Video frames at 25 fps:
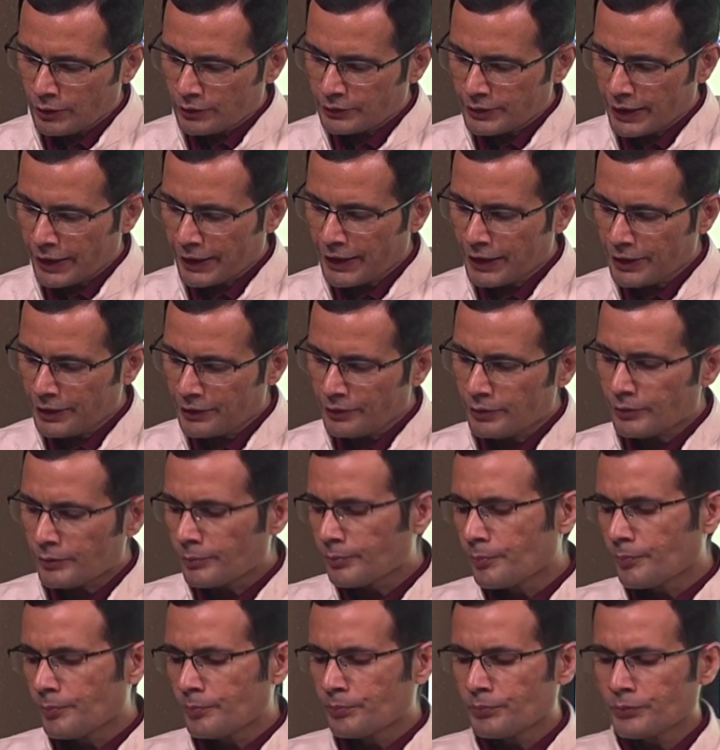Second,
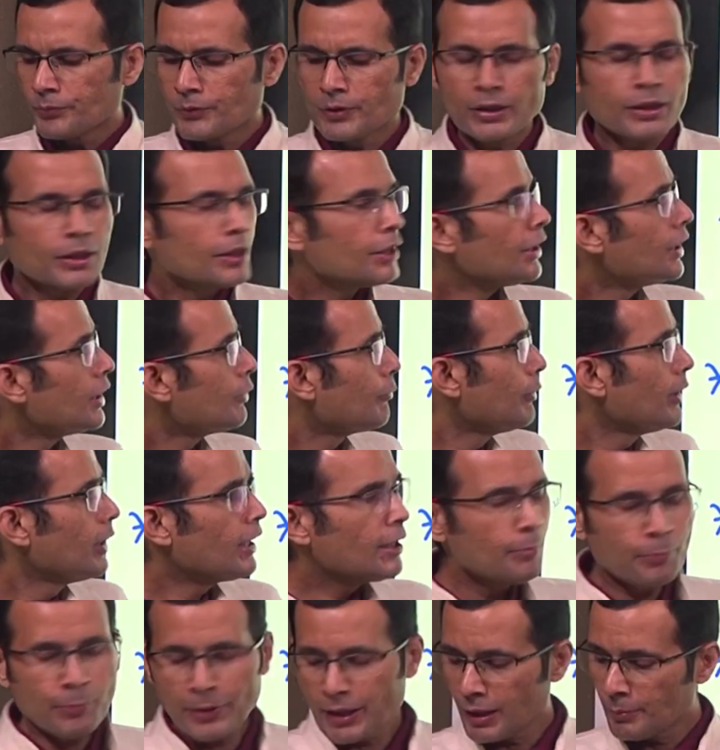
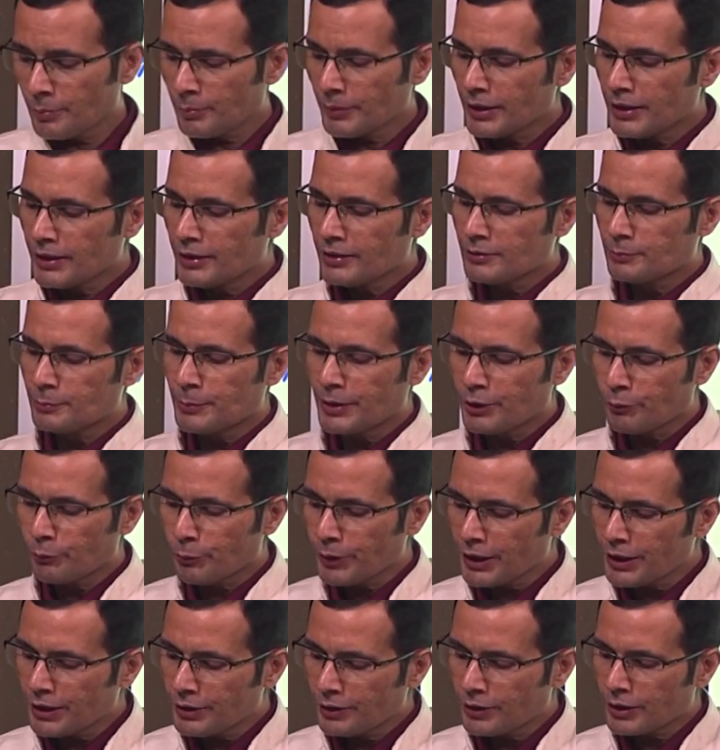equilibrium is
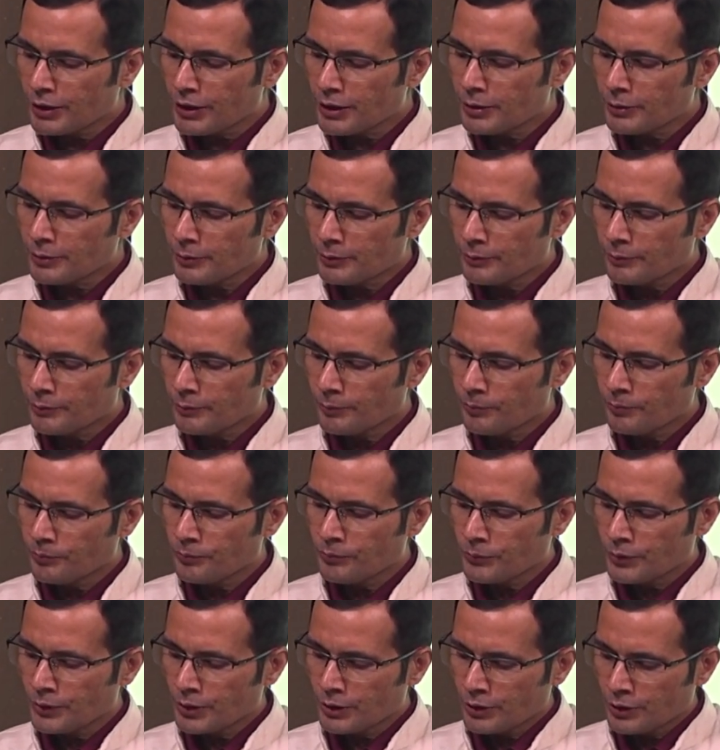between uh,
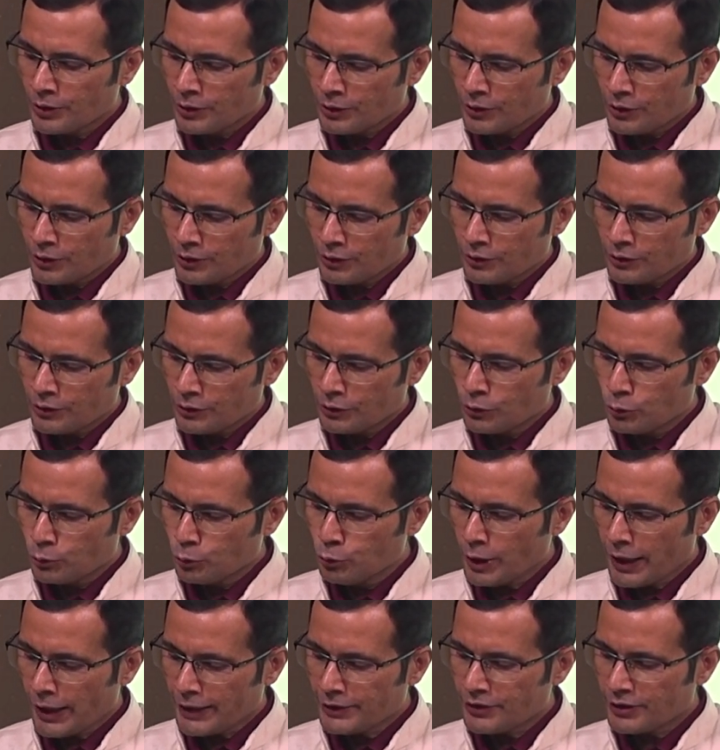
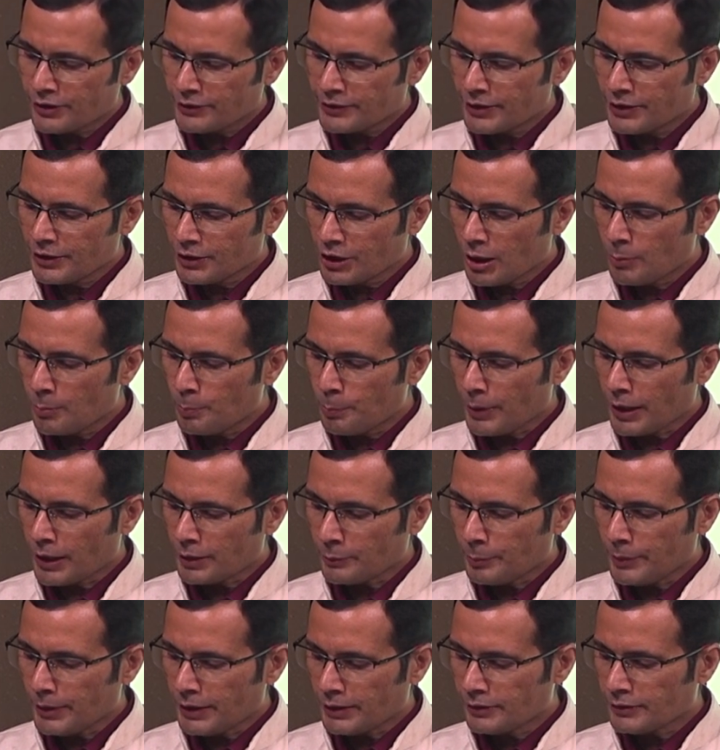two adjacent
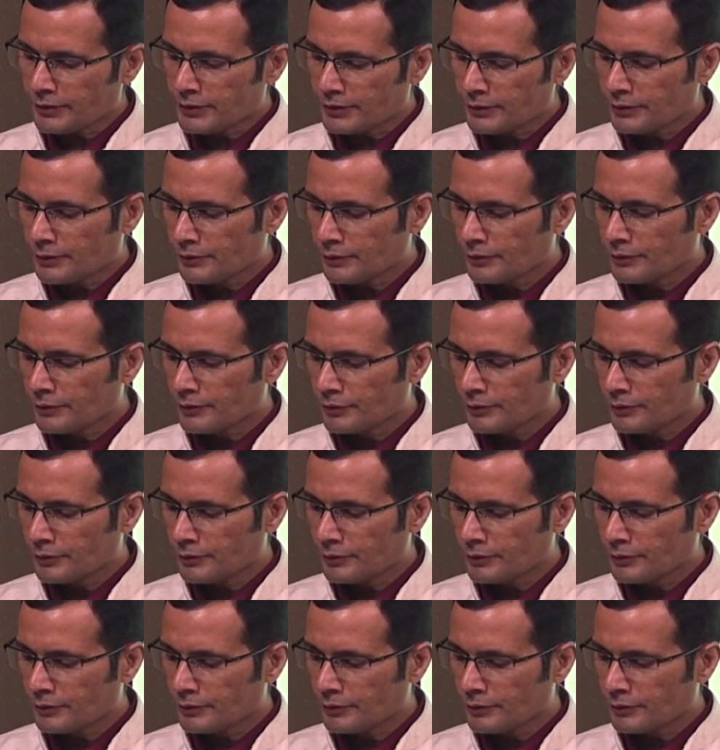compartments.